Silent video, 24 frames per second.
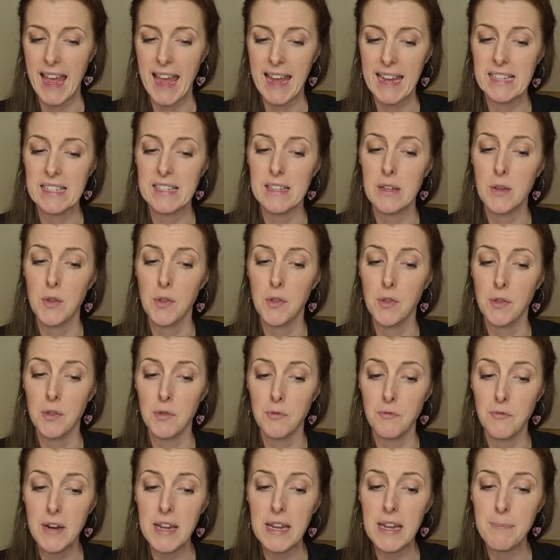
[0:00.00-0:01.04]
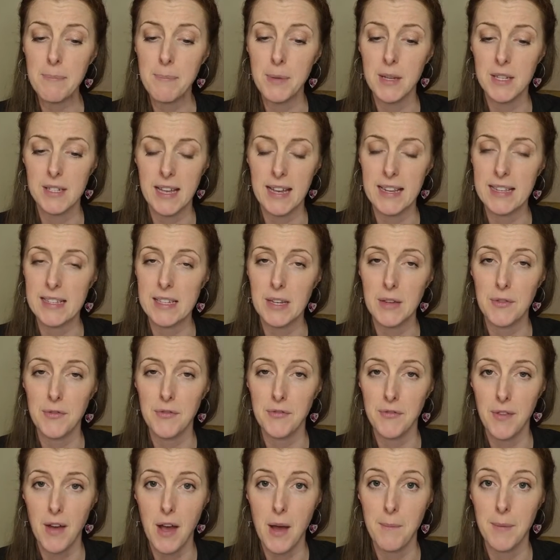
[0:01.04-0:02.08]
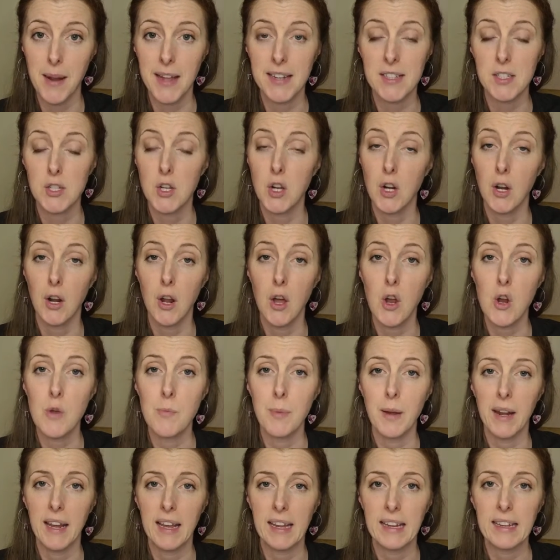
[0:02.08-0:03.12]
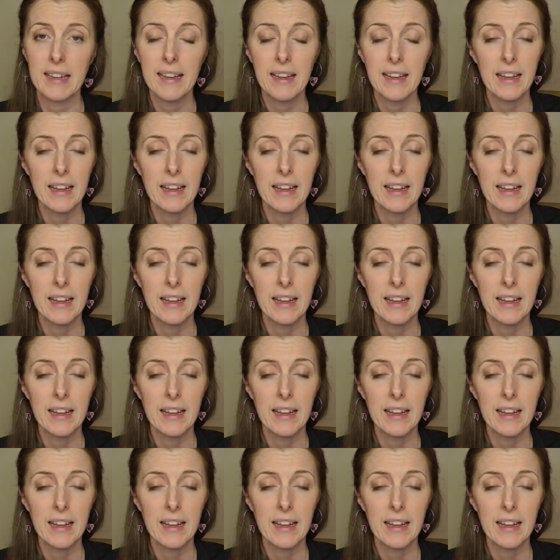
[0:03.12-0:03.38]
83% of farmland globally.